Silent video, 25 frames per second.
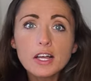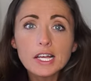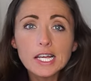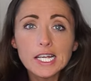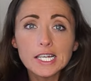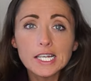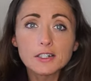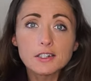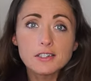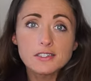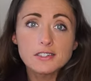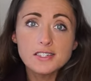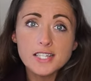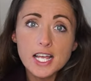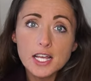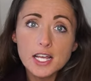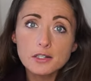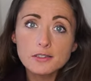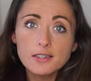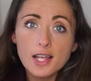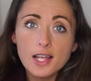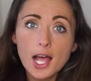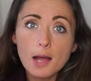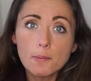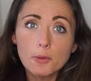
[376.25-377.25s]
in our sale
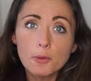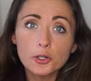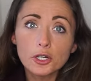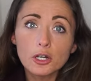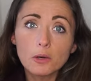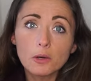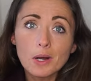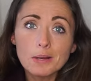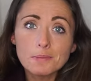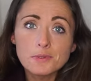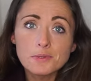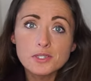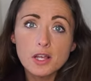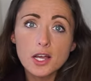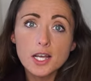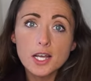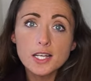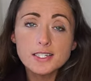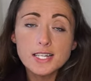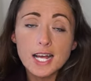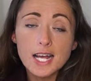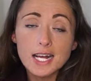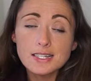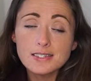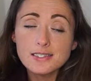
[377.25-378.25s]
tab on our
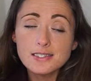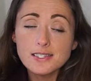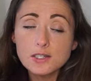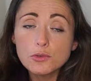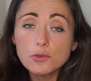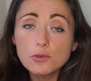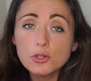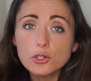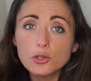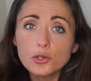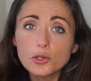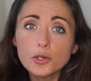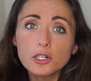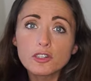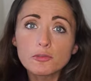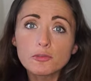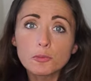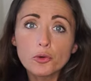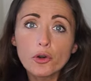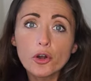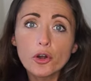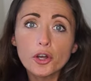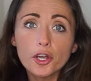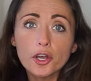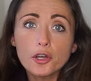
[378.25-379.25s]
website at
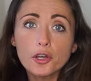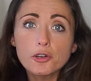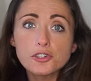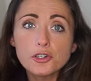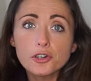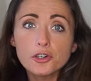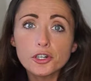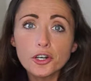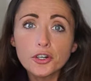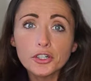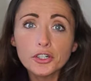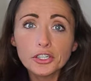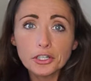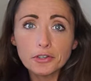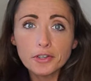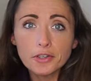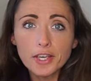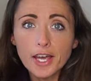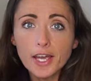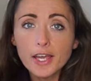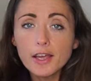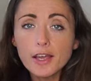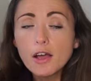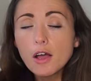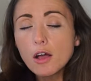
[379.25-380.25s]

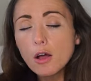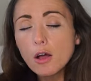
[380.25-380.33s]
silkoilofmorocco.co.uk.